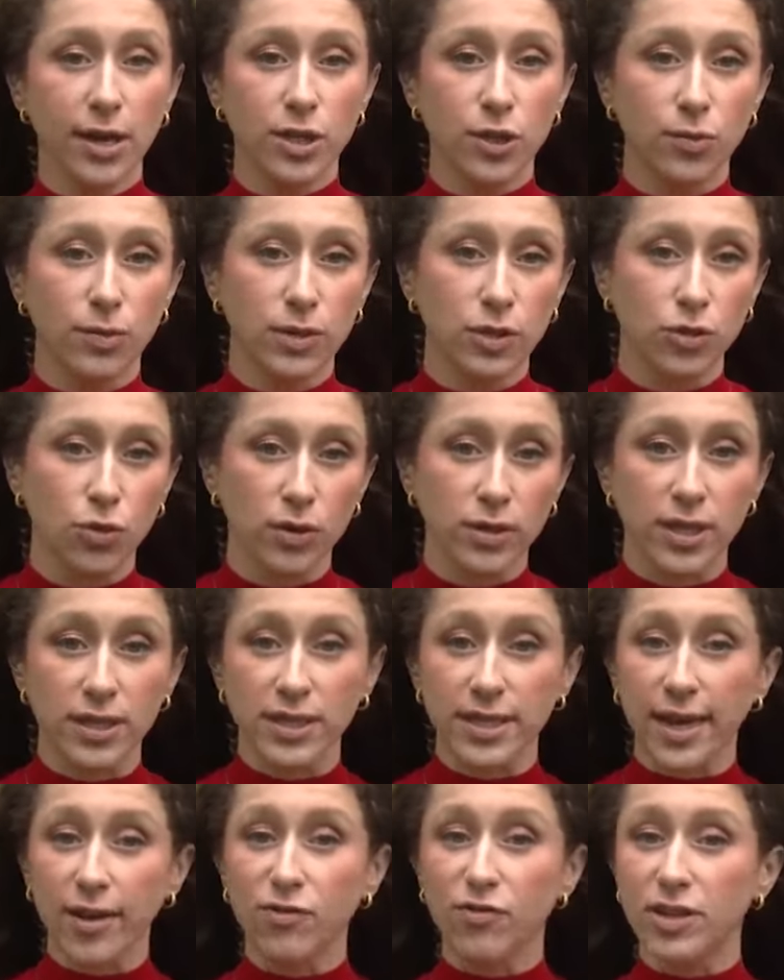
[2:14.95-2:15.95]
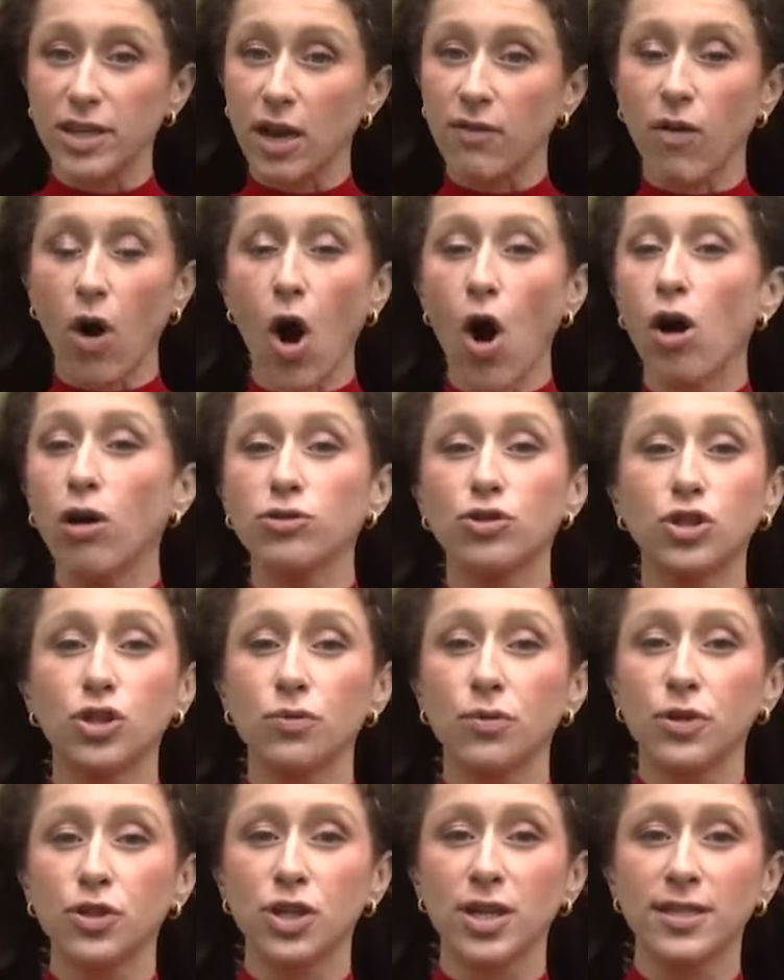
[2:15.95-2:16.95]
to ensure the safety of all
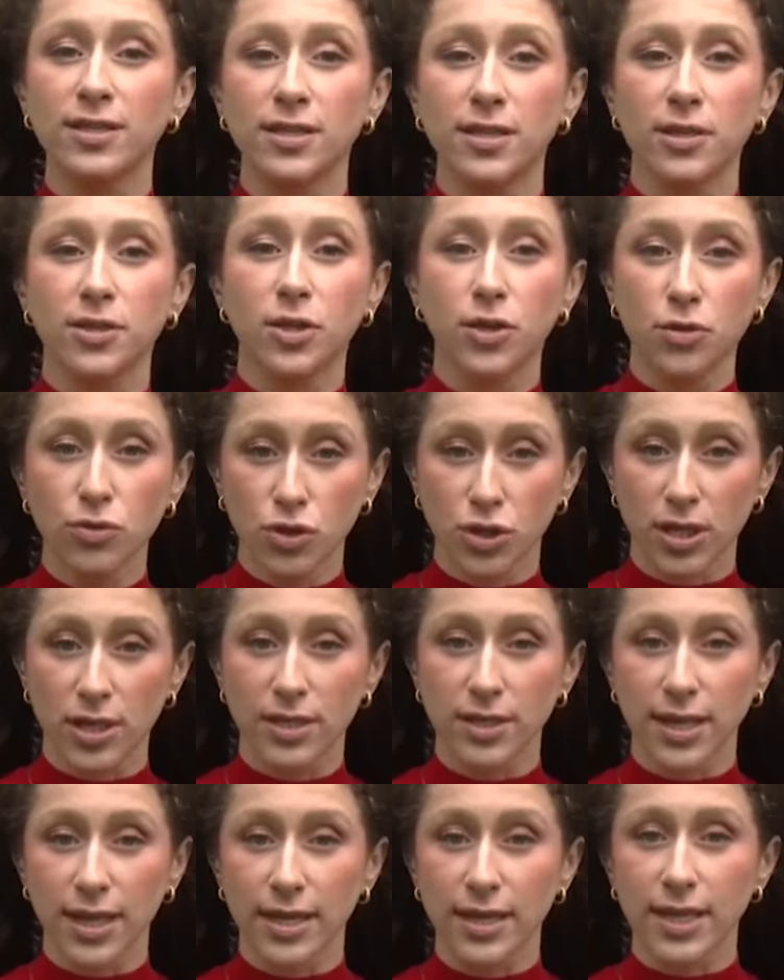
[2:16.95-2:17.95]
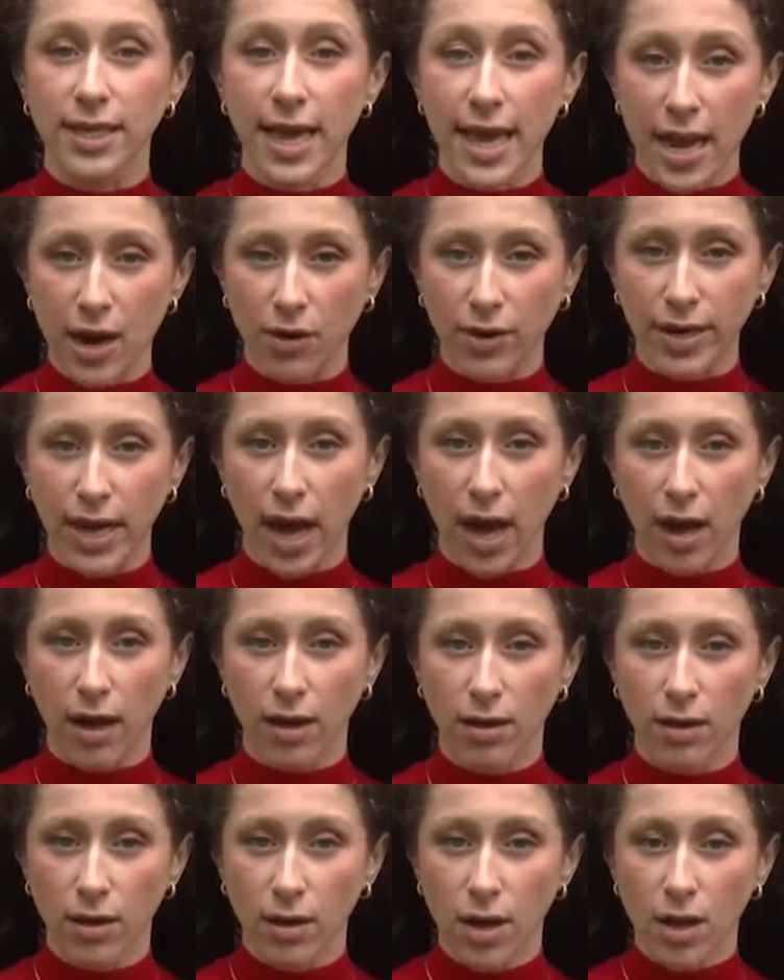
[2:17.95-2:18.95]
Jewish institutions in the area.